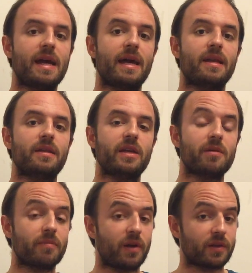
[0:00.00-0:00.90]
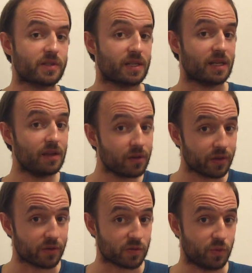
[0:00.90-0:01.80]
and the impulse to heal
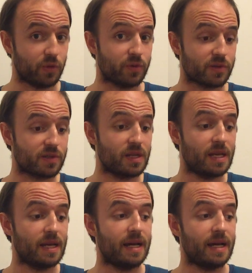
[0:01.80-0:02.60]
those wounds